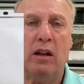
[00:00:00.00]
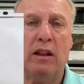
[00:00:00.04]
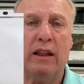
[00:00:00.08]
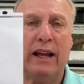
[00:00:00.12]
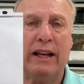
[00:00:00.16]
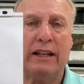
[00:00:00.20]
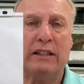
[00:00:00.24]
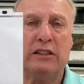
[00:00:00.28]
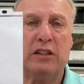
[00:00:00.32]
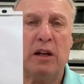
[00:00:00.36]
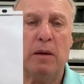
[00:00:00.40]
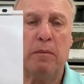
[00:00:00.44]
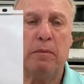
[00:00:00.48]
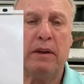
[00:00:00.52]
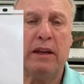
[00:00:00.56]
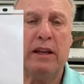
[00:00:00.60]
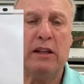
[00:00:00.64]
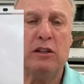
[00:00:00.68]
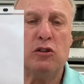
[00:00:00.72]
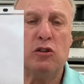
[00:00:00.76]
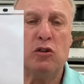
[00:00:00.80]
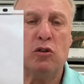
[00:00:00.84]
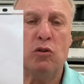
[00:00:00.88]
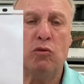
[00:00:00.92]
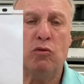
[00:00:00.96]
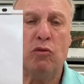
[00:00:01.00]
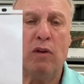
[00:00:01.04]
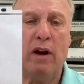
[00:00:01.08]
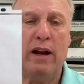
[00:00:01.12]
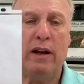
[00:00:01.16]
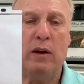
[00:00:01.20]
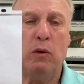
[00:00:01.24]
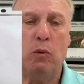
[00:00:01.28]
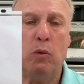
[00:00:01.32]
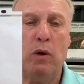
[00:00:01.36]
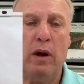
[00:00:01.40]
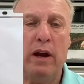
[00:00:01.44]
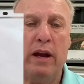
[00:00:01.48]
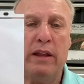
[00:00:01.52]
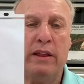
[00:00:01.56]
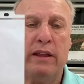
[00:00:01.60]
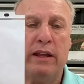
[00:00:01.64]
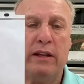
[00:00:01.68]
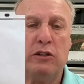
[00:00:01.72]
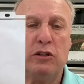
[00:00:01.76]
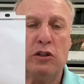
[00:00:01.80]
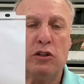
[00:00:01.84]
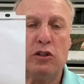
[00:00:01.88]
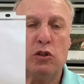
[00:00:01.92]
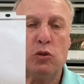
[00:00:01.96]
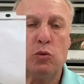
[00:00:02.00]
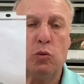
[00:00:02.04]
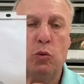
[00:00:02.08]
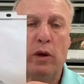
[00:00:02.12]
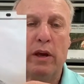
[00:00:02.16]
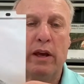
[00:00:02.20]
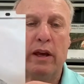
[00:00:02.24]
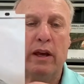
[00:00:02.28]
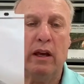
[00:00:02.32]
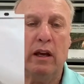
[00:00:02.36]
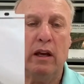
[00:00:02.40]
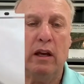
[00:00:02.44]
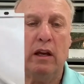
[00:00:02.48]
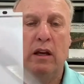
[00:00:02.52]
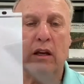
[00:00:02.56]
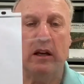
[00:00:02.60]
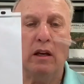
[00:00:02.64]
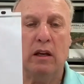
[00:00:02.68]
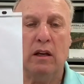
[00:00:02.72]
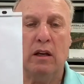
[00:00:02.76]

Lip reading: like some kids do right away. They just swing